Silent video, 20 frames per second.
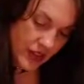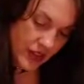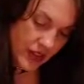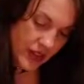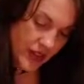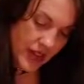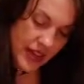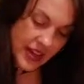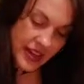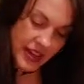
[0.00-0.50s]

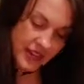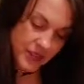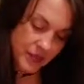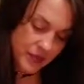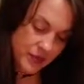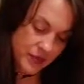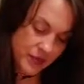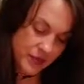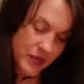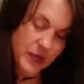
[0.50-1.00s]
Yeah,
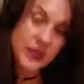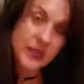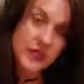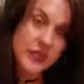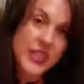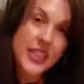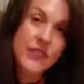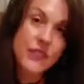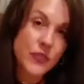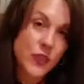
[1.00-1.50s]

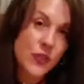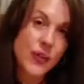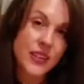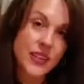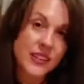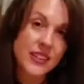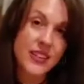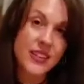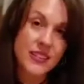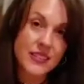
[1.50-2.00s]
leave
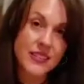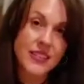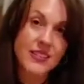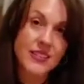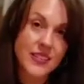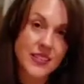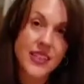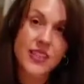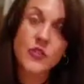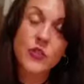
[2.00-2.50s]
quickly.
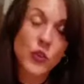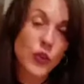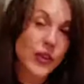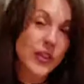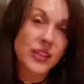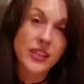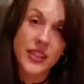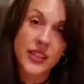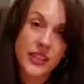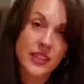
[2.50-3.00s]
Leave
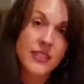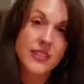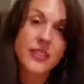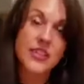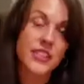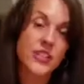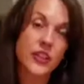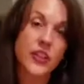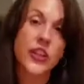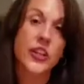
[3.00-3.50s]
quickly, because
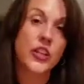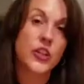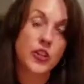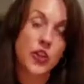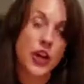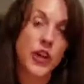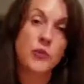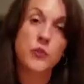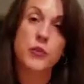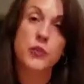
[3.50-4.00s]
they're going to try
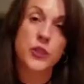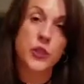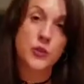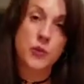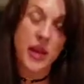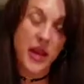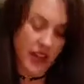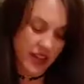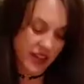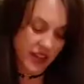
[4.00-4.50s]
to pull you
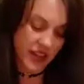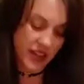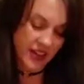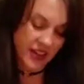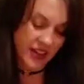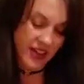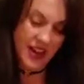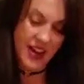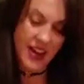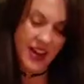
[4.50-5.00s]
back.
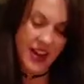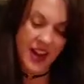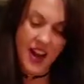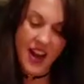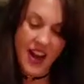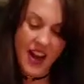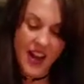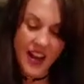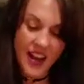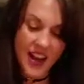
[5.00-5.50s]

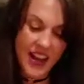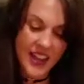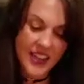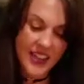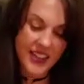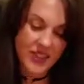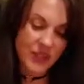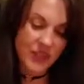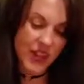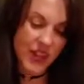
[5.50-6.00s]
I
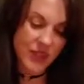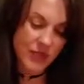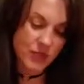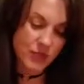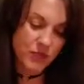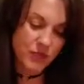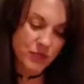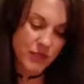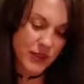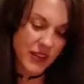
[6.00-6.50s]

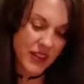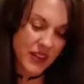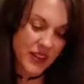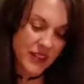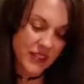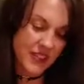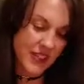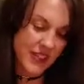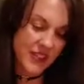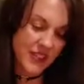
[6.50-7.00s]

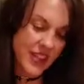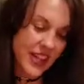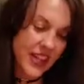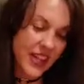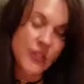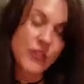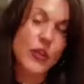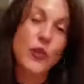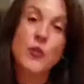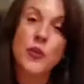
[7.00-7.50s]

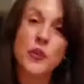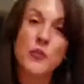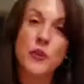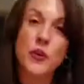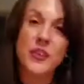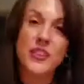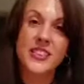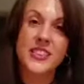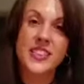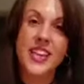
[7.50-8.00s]
don't know what more
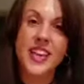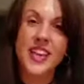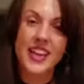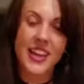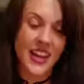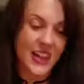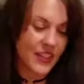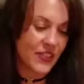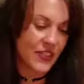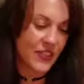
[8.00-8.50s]
to say. I
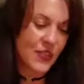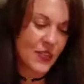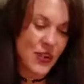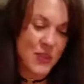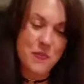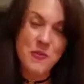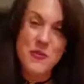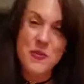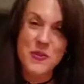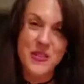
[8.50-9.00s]
don't even want
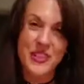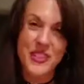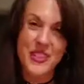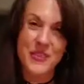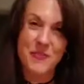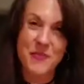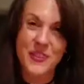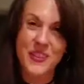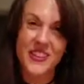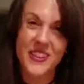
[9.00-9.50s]
to pull any
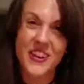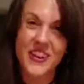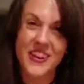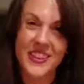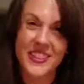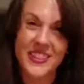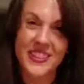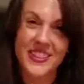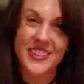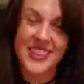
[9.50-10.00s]
more
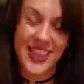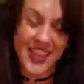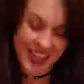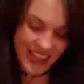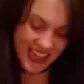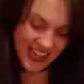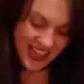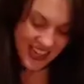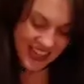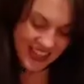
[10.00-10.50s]
cards.
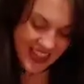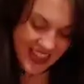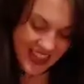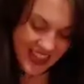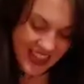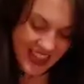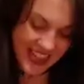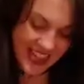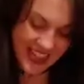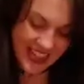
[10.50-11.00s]
I think
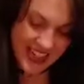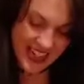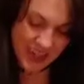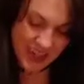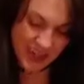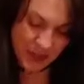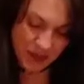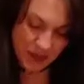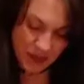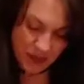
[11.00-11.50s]
that,
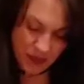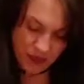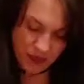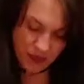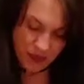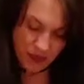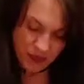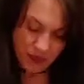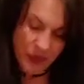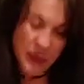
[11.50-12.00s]

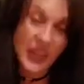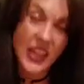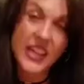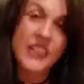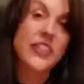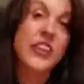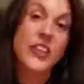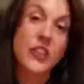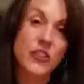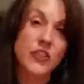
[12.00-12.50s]
and
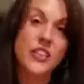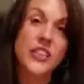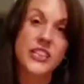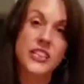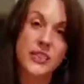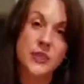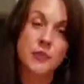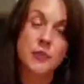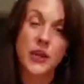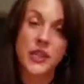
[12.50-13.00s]
then you'll get
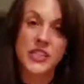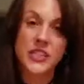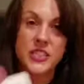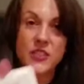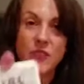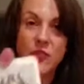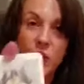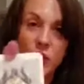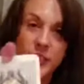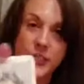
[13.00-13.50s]
some rest,
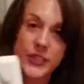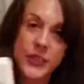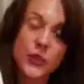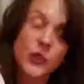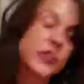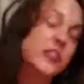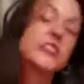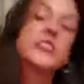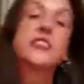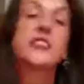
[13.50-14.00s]
Four of
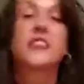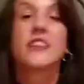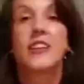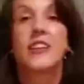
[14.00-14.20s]
Swords.